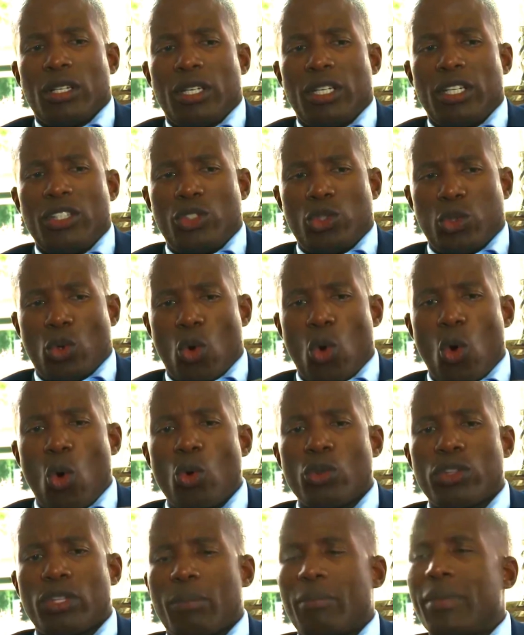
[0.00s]
into
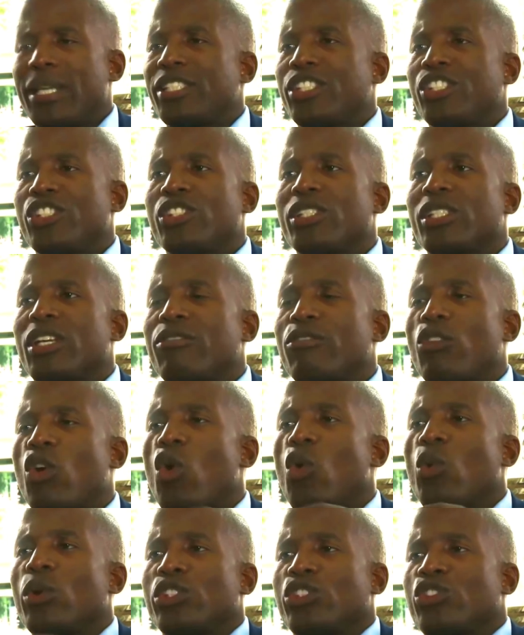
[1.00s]
all the messages I've
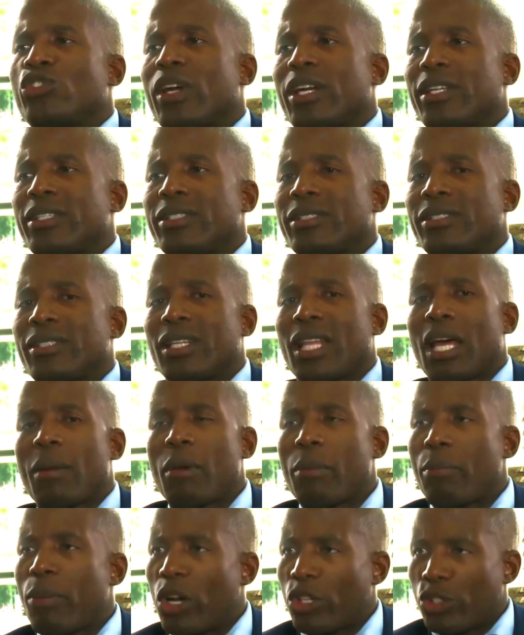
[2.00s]
always tried to sell, I'm
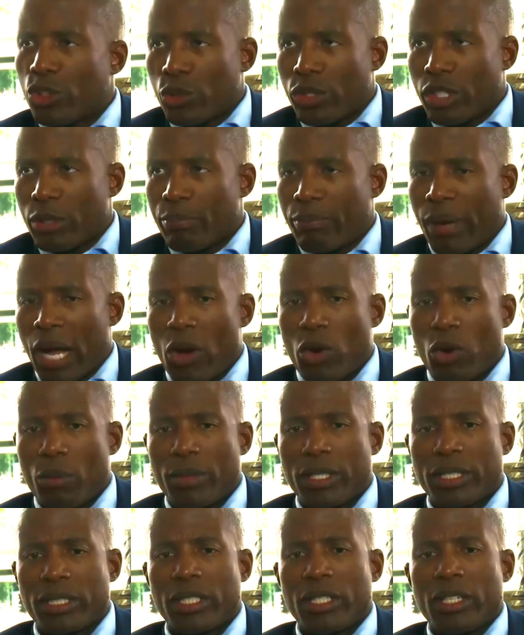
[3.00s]
about youth
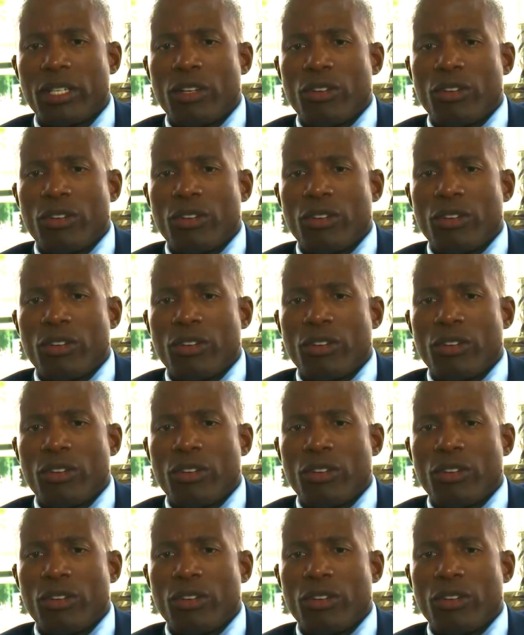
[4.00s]
empowerment.